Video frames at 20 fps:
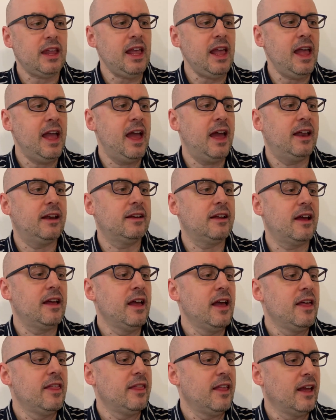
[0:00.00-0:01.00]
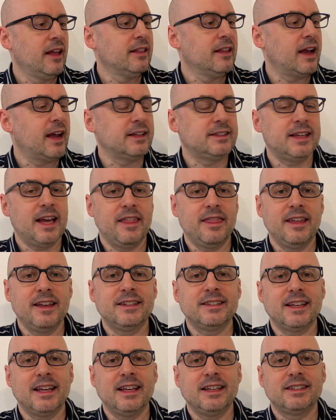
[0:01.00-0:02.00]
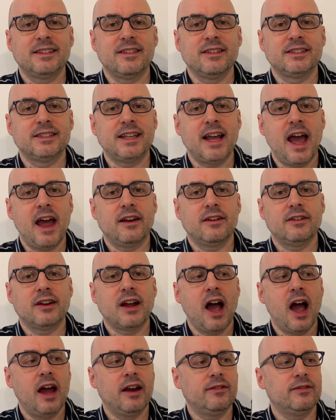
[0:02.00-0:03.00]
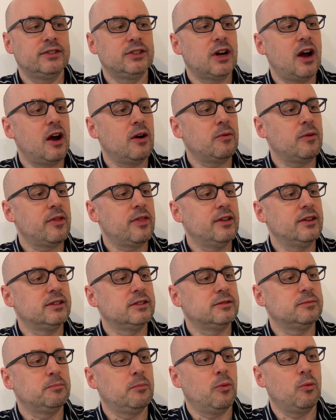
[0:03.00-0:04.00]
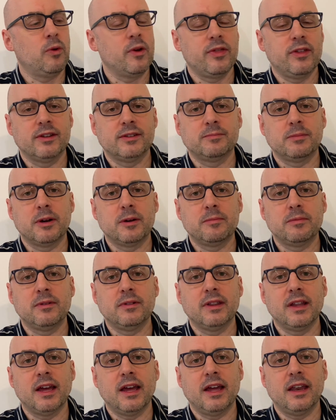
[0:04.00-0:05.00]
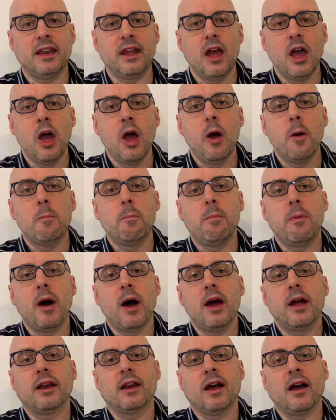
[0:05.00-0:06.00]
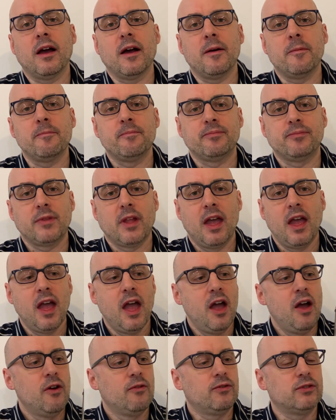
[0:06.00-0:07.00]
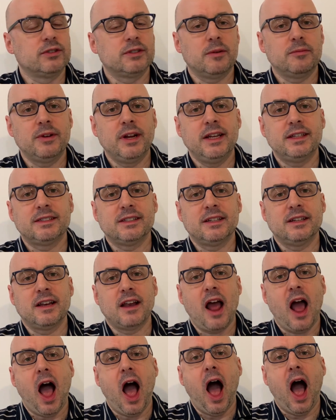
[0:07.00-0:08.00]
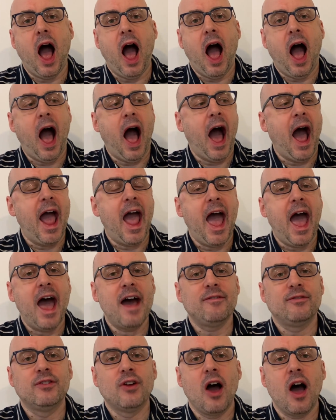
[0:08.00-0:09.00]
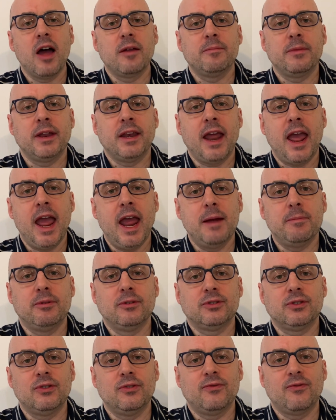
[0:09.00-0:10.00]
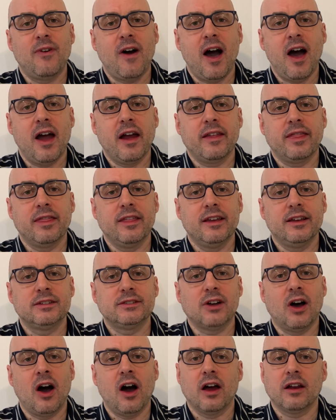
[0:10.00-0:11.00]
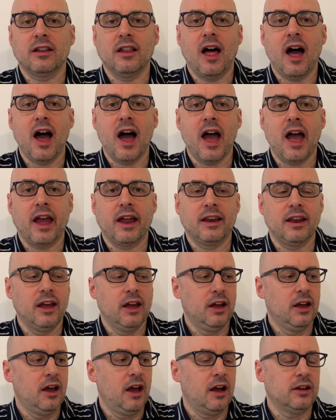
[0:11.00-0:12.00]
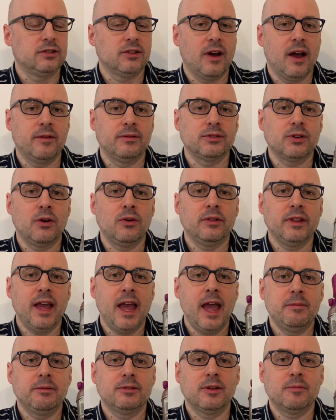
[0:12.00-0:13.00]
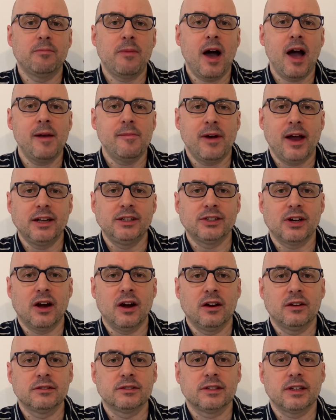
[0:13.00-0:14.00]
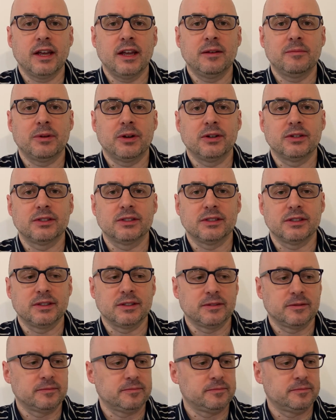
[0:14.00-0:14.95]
And like I said, this is the standard kind of jar with this purple lid. But for some reason, I have not been able to find this online. So I was only to buy my jars in person.